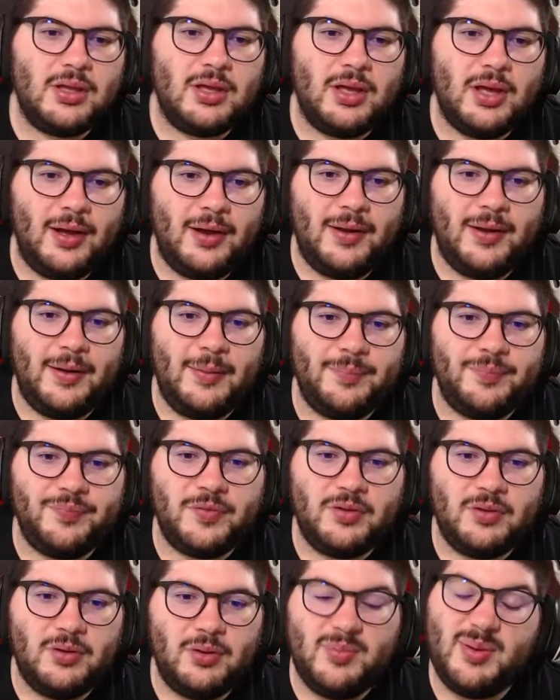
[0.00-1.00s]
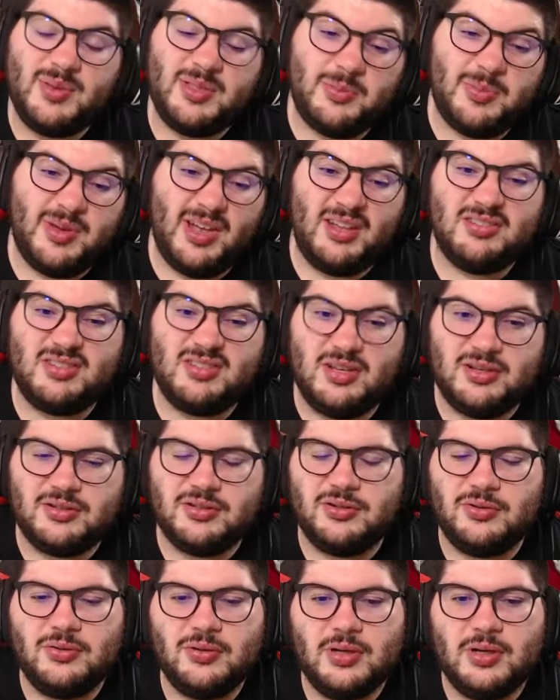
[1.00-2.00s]
Um, or oh, maybe they'll be hmm. outside
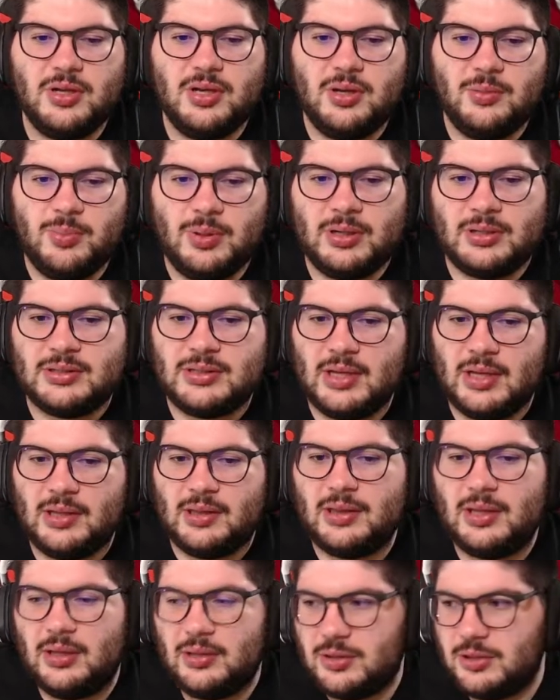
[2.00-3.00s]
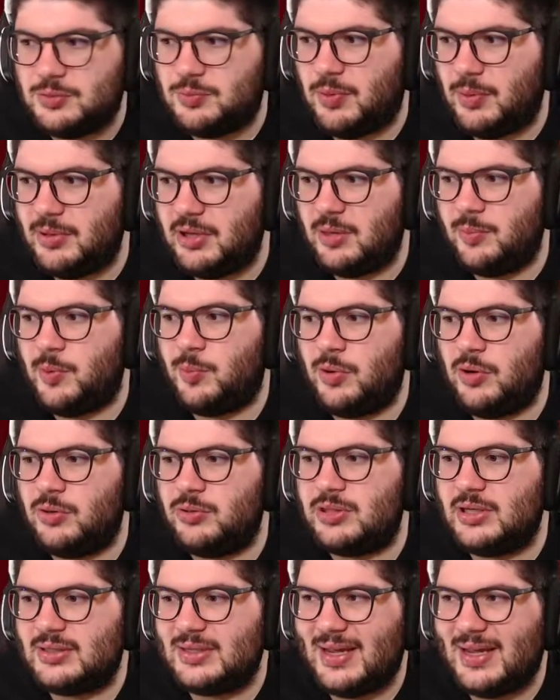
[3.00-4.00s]
too. But uh, there's probably going to be
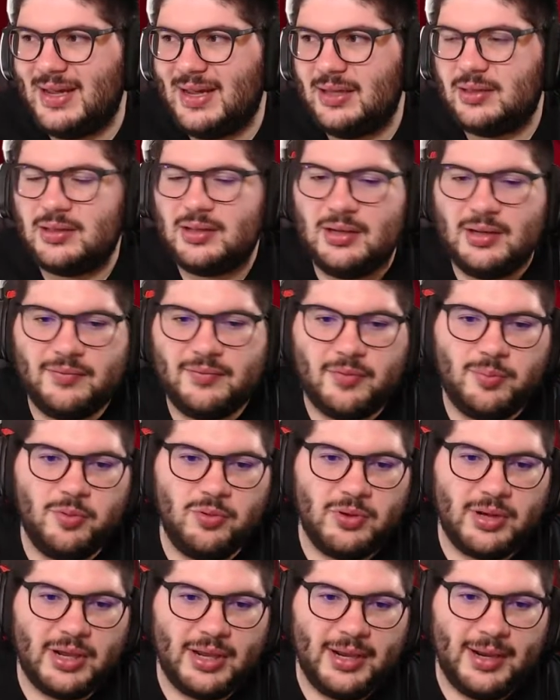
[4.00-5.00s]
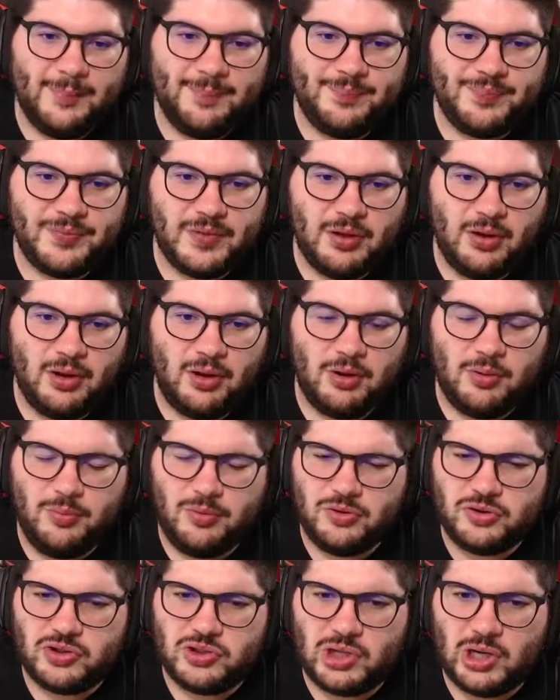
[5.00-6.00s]
protests at the Liverpool game, uh,
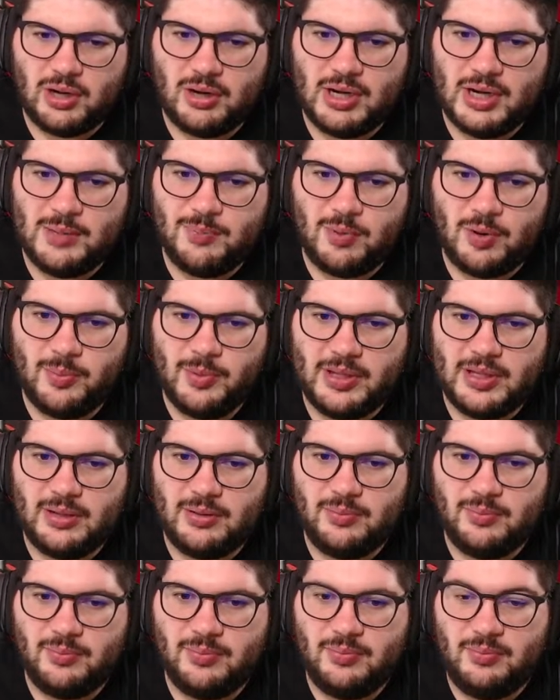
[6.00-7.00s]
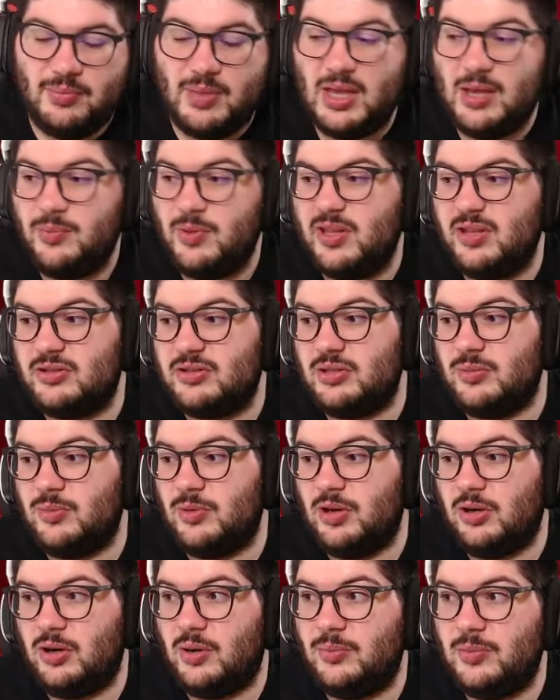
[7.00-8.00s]
almost certainly, probably in maybe in
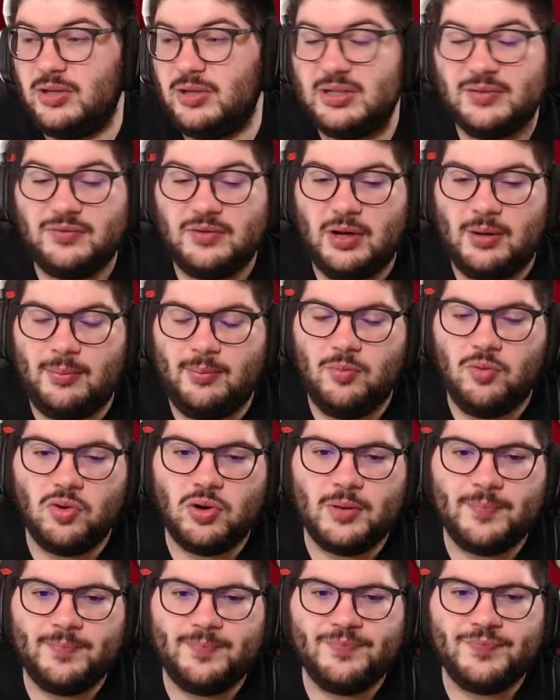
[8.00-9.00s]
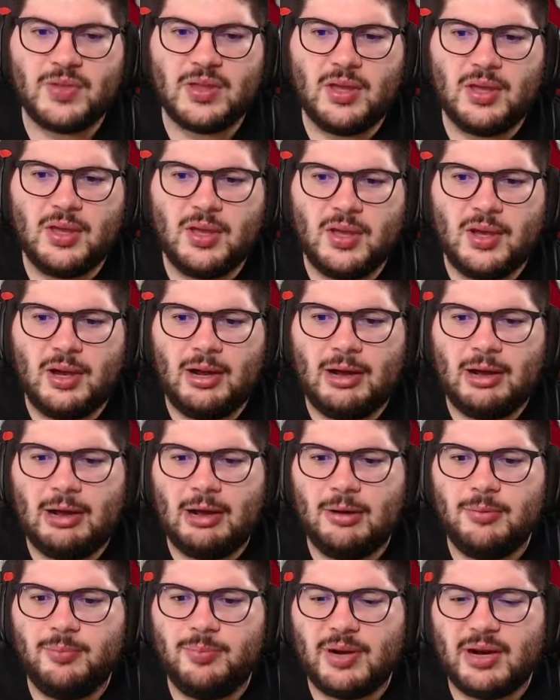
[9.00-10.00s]
similar numbers, if not more.
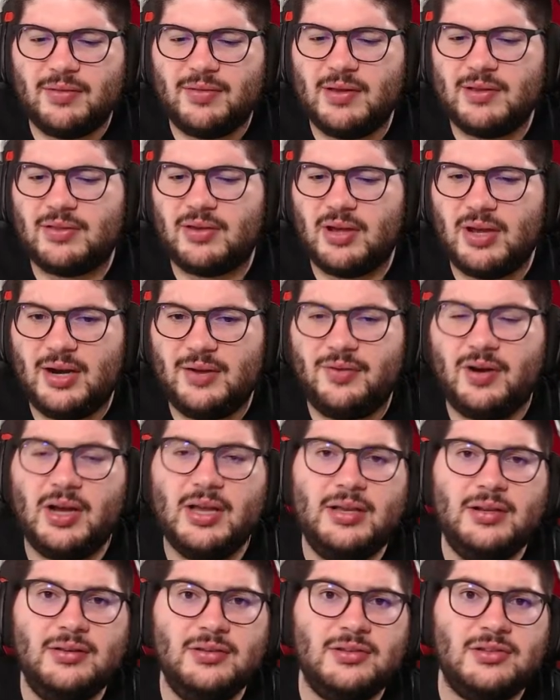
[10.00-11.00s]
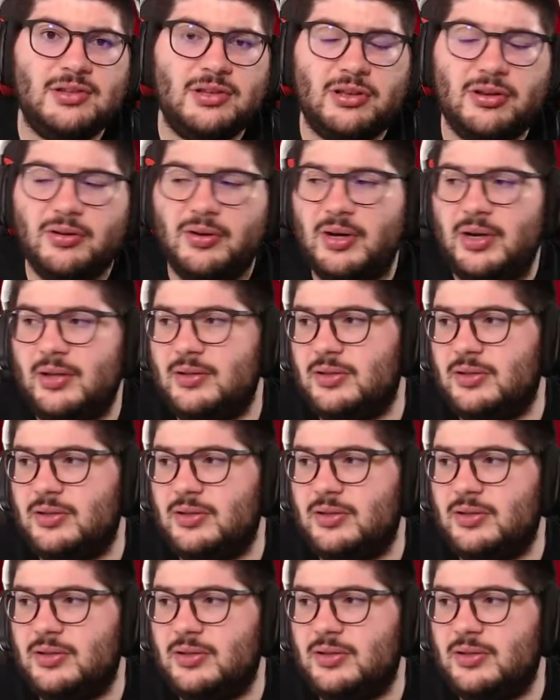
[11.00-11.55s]
Um, but I think they're going to have heightened security.